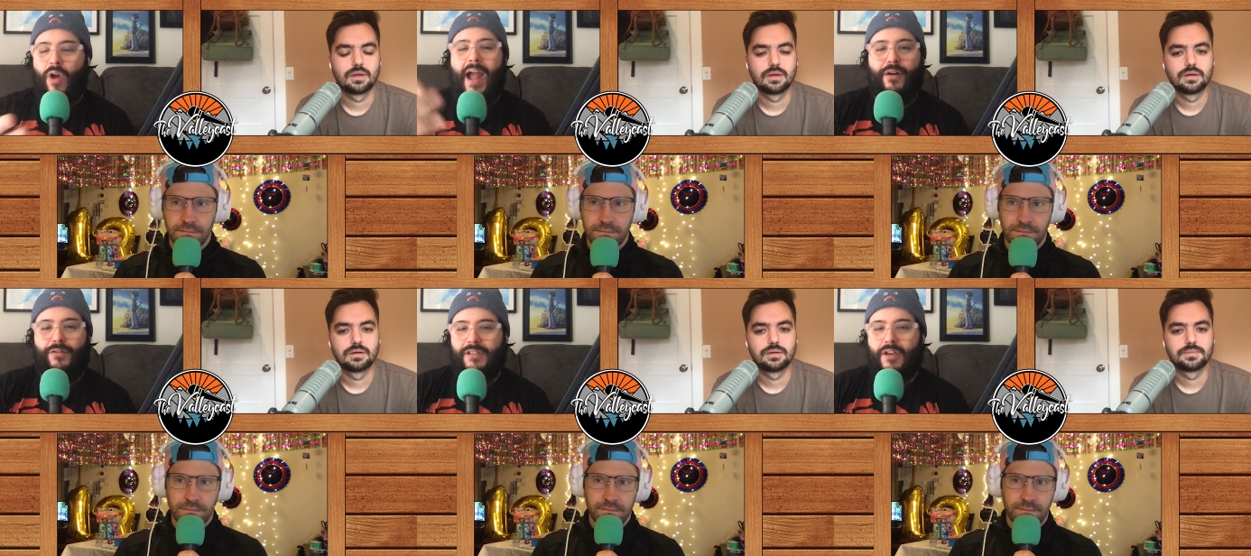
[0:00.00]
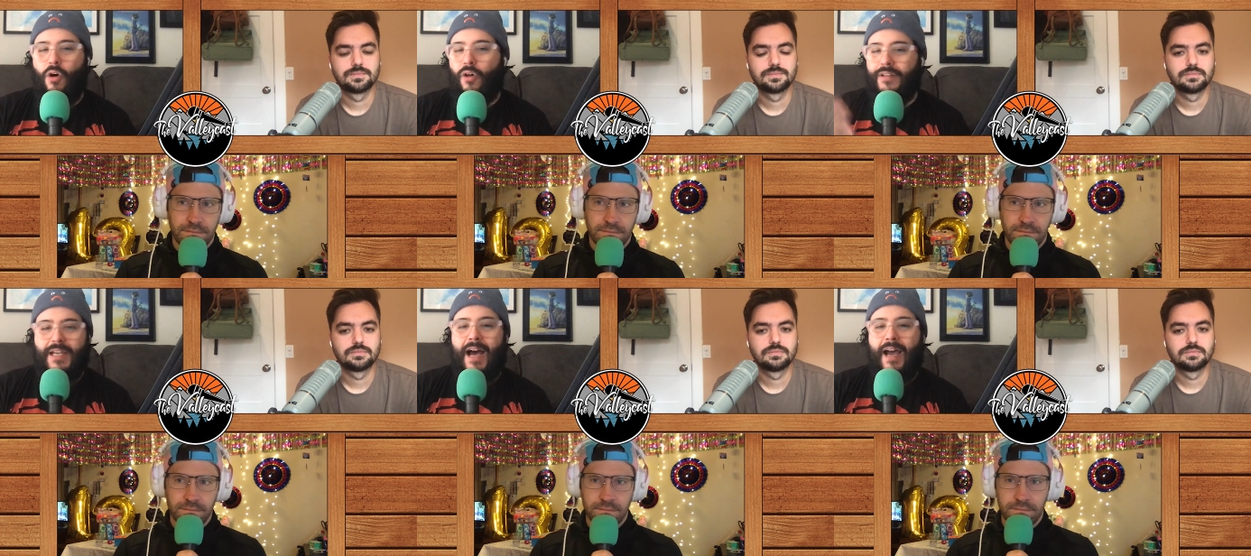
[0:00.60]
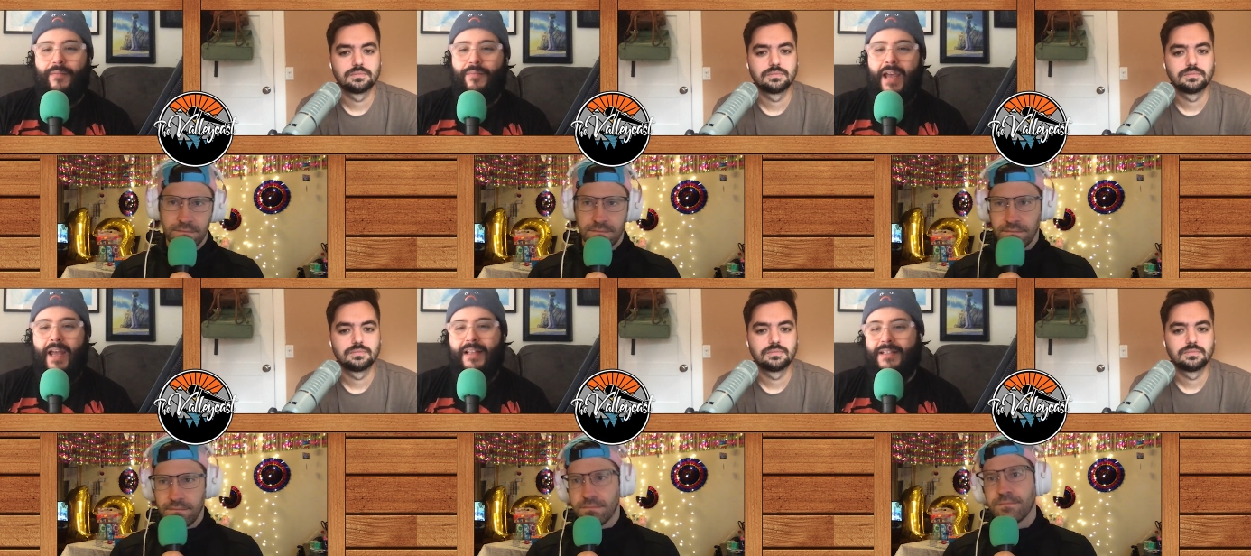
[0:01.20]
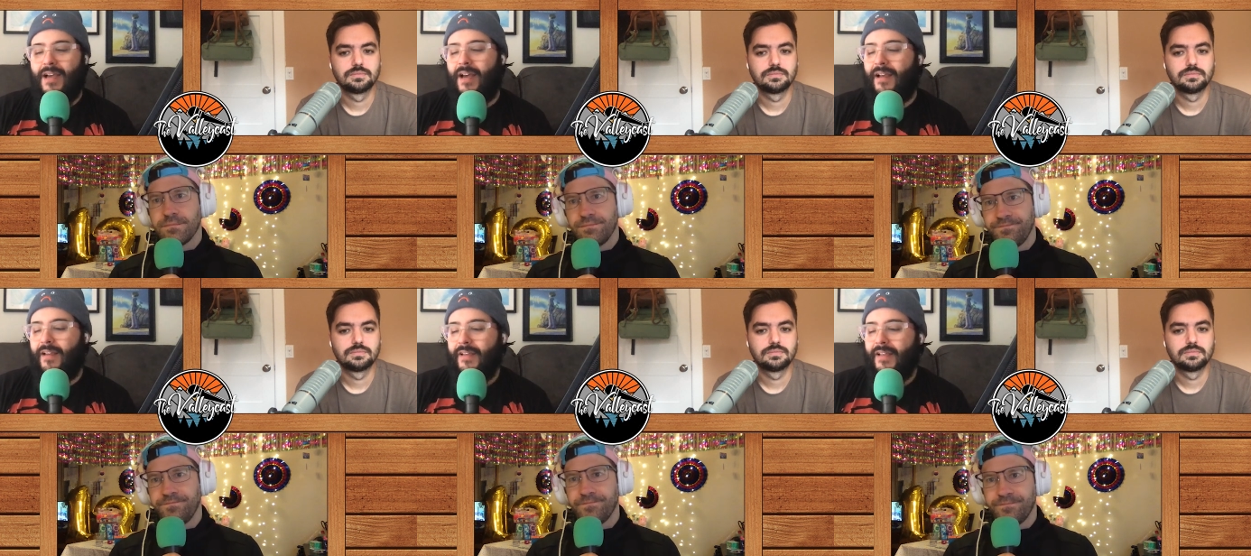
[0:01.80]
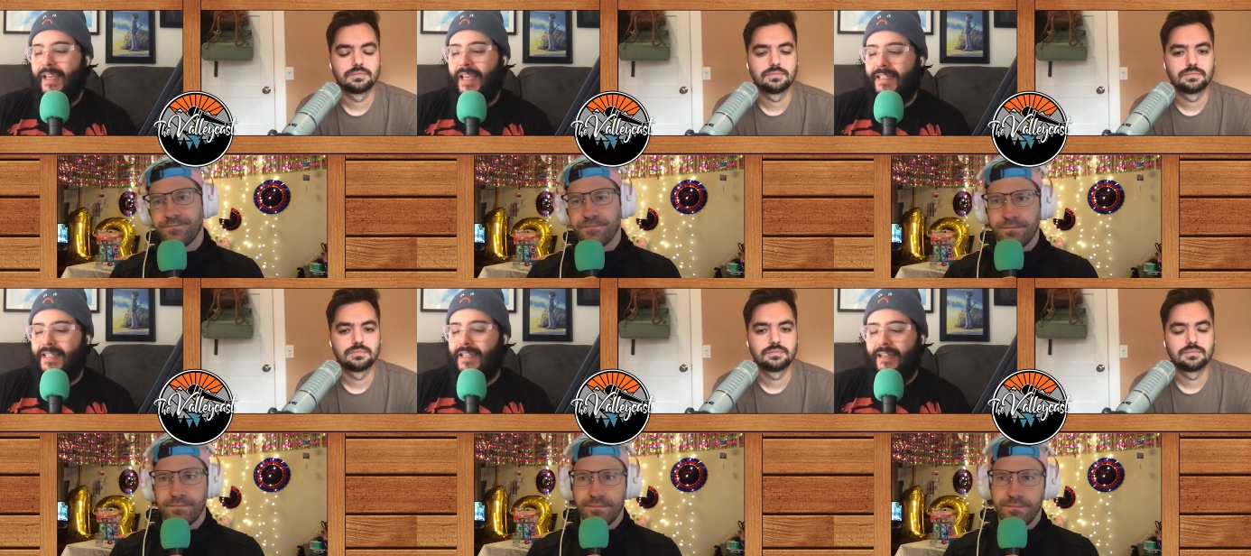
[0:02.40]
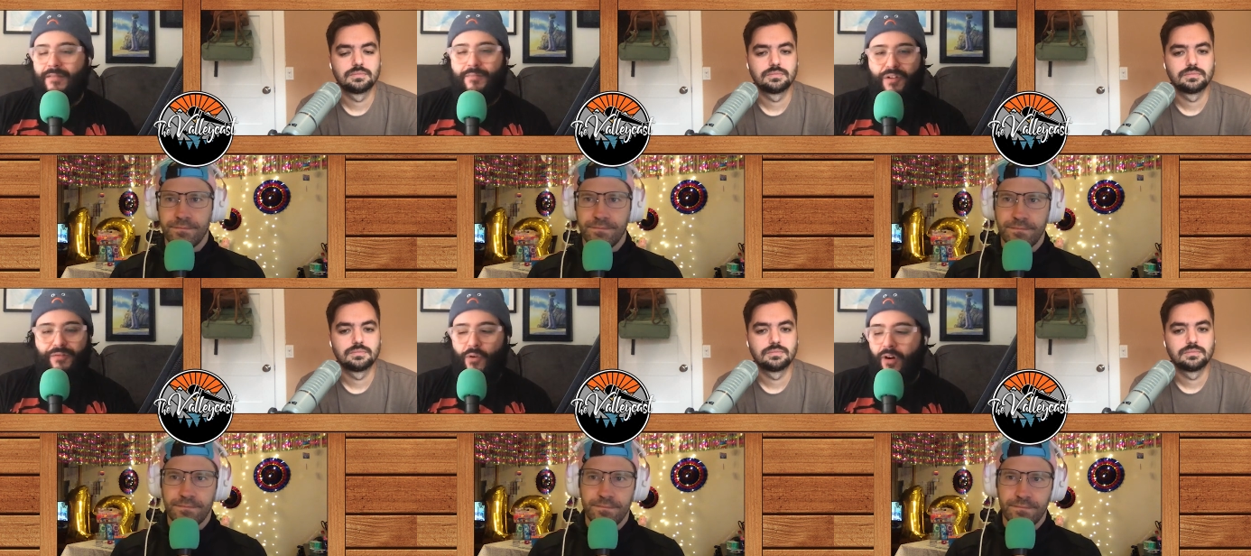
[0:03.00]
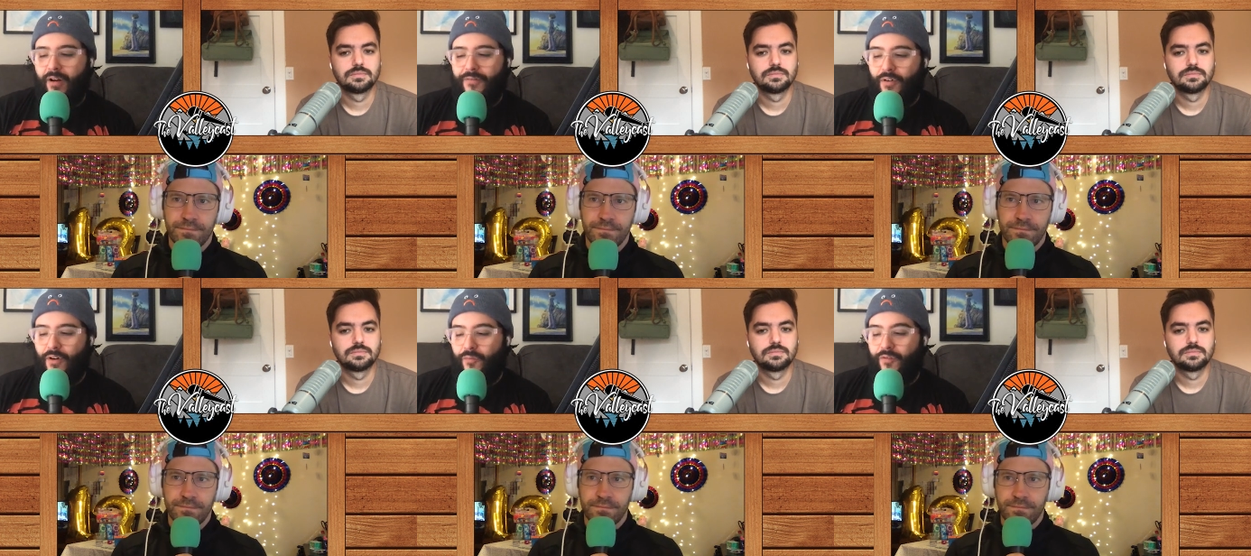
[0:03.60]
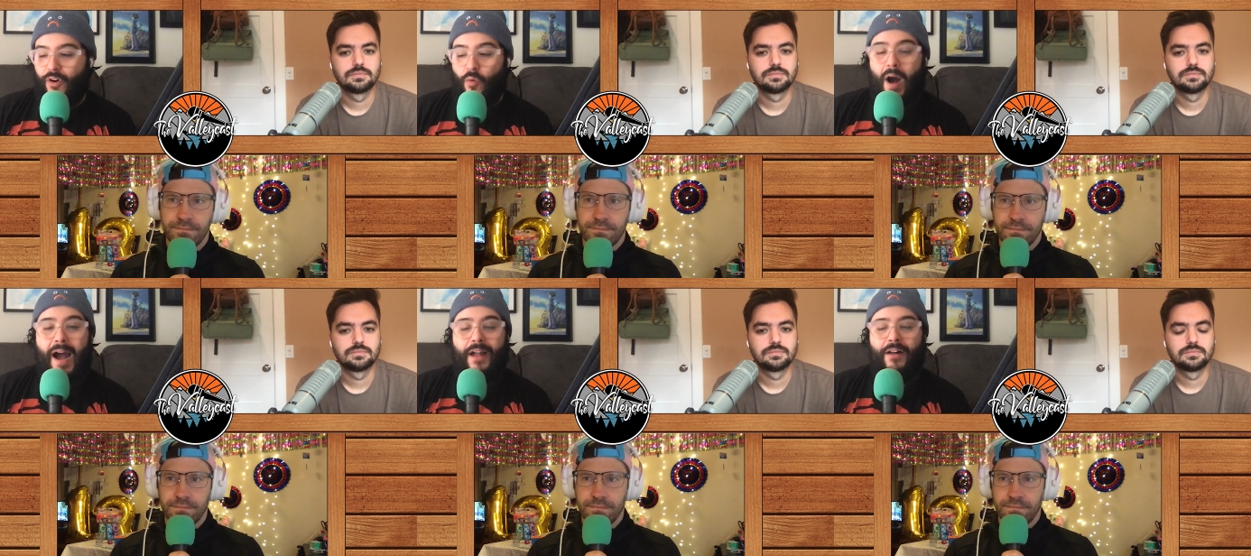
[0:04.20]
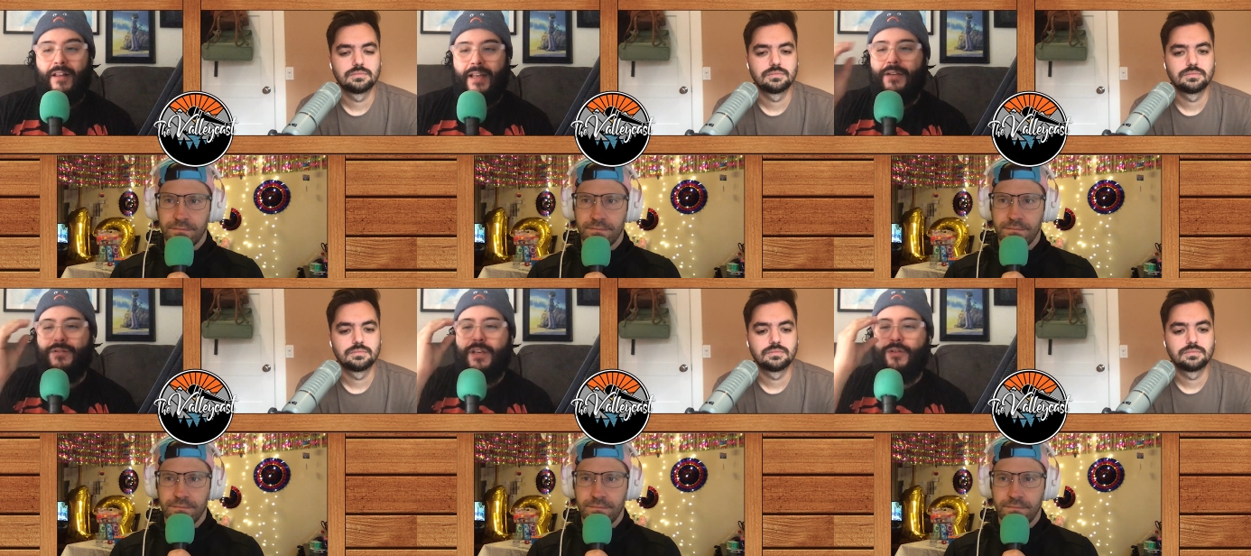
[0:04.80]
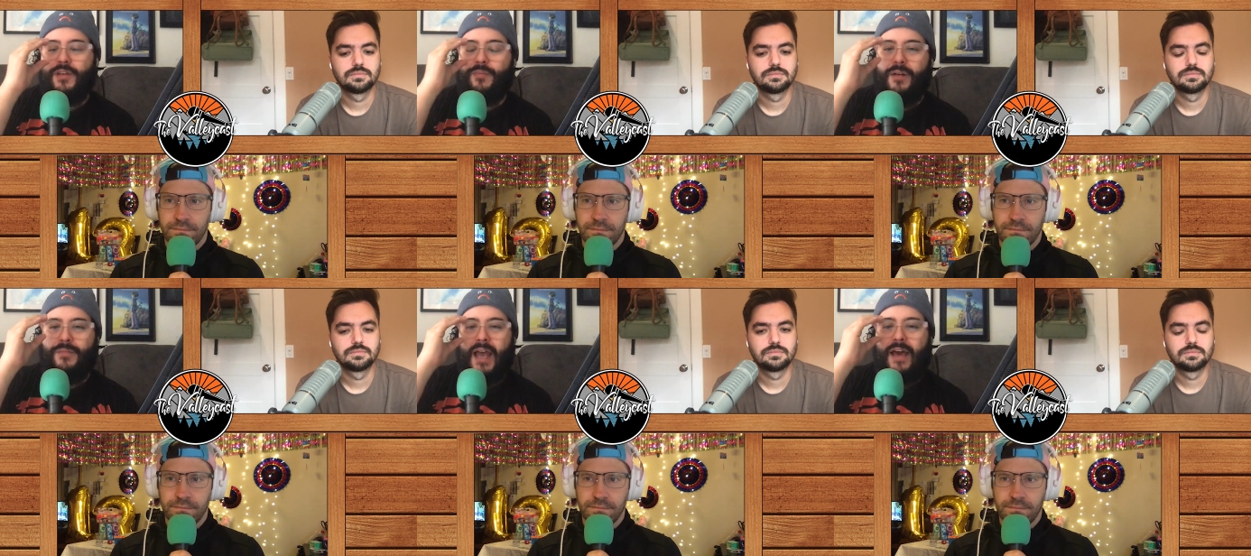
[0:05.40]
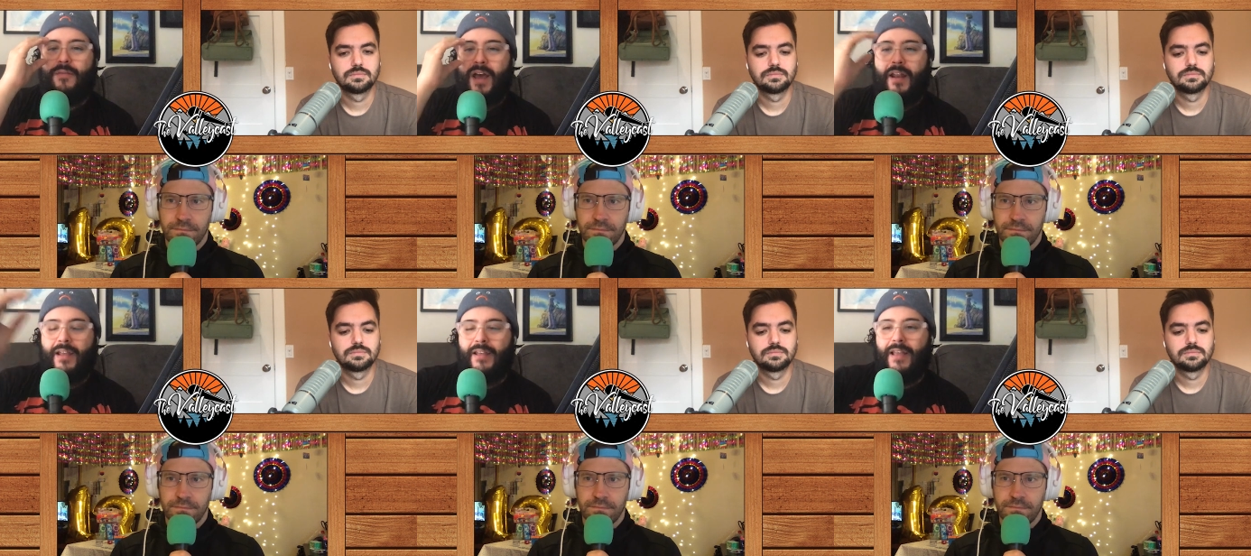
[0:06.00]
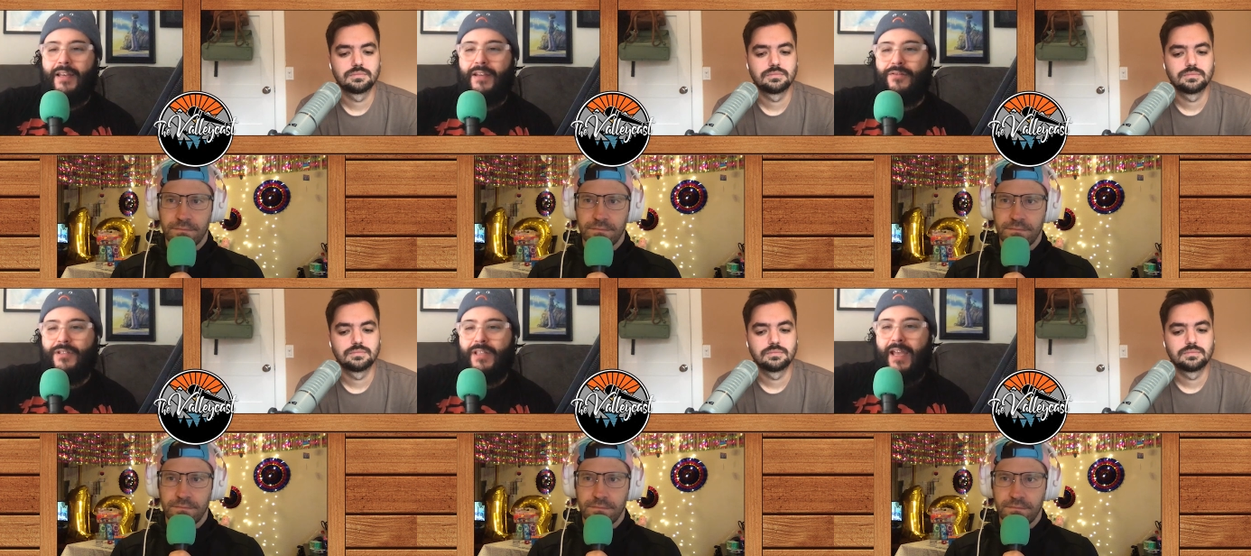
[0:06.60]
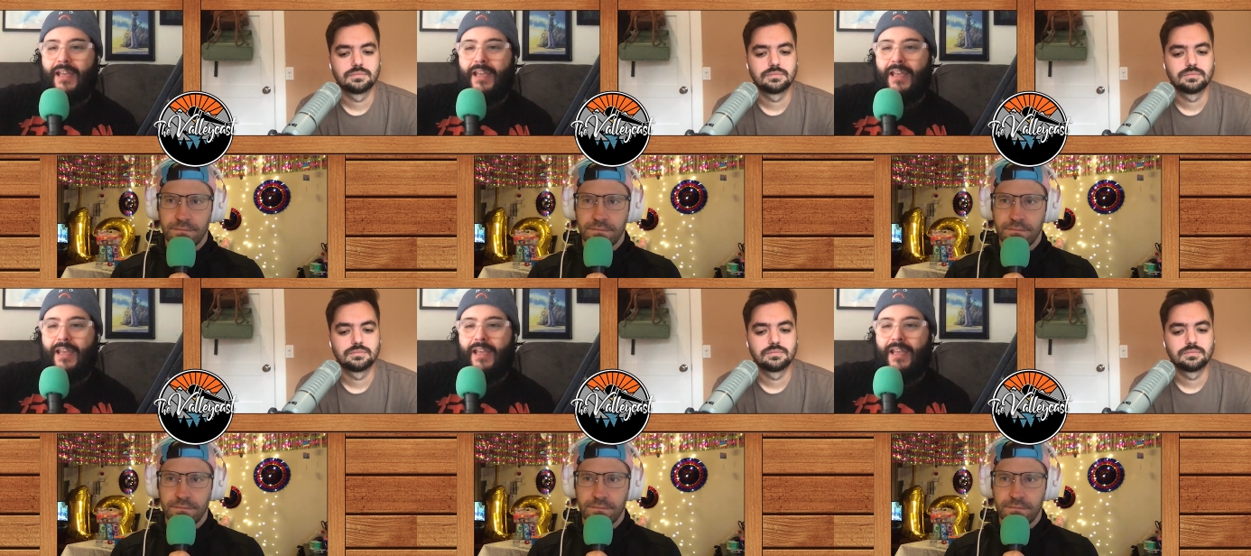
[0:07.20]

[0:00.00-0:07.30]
Speaker 1: crowns all the time. And he didn't before for a while, and he was like really bummed out about it. And he was